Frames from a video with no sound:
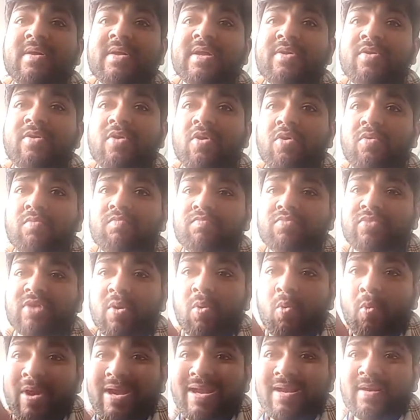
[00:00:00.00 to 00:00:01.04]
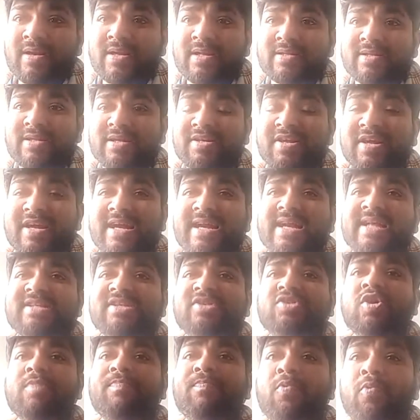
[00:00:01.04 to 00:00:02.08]
you know the the degradations
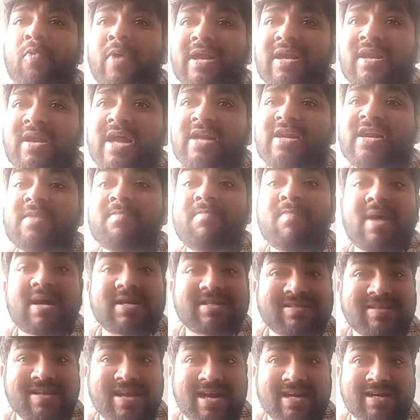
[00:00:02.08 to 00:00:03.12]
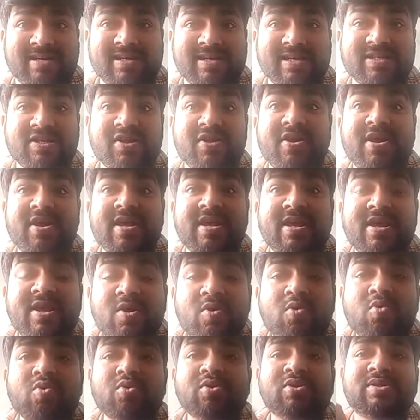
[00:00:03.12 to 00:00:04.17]
of wetland and marshland is a
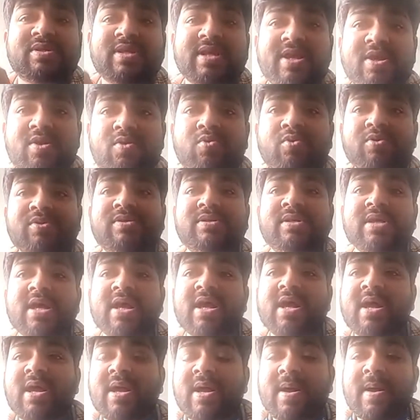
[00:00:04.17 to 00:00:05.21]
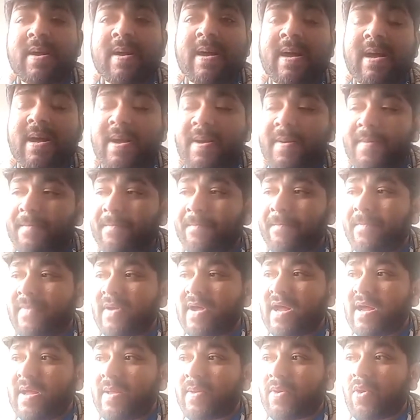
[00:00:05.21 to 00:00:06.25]
huge huge uh,
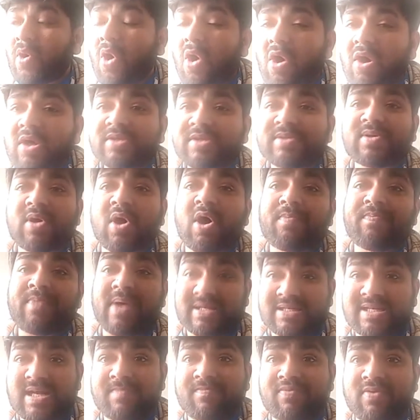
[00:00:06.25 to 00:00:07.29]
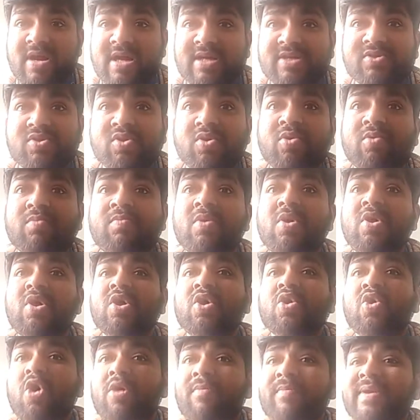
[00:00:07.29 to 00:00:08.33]
uh, cause of Assam flood. So
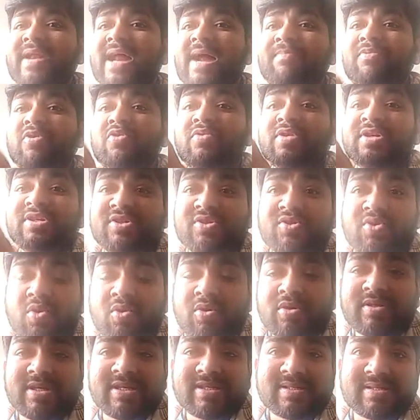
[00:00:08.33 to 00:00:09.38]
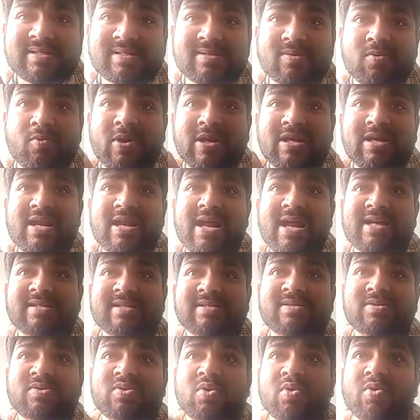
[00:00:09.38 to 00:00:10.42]
government have to restore these wetlands.
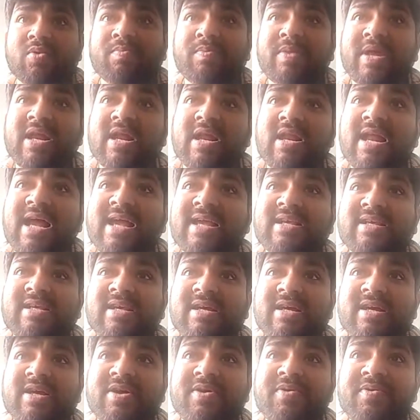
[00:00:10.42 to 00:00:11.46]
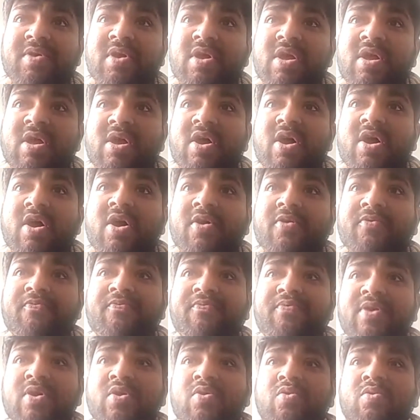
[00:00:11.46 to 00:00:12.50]
So there are like a uh,
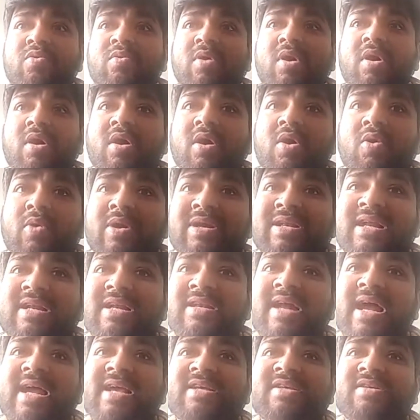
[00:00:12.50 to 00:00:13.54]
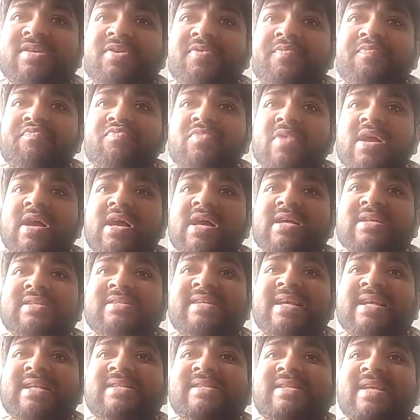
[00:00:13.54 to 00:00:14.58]
few wetland like uh,
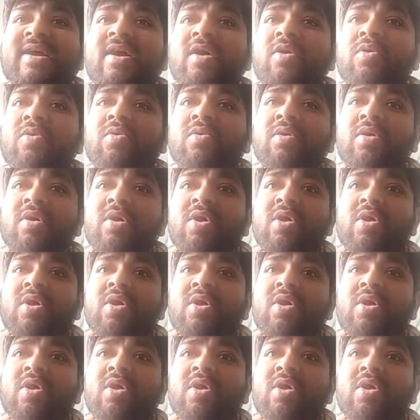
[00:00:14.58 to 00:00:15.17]
Silsako,